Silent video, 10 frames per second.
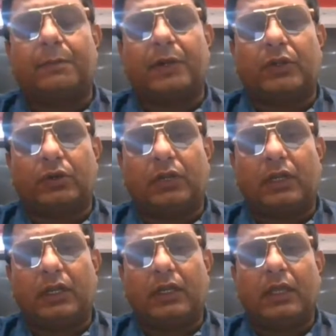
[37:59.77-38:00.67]

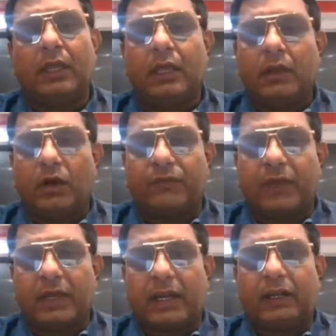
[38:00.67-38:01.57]
particularly of
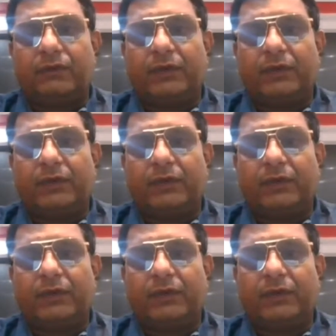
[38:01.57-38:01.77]
a kind of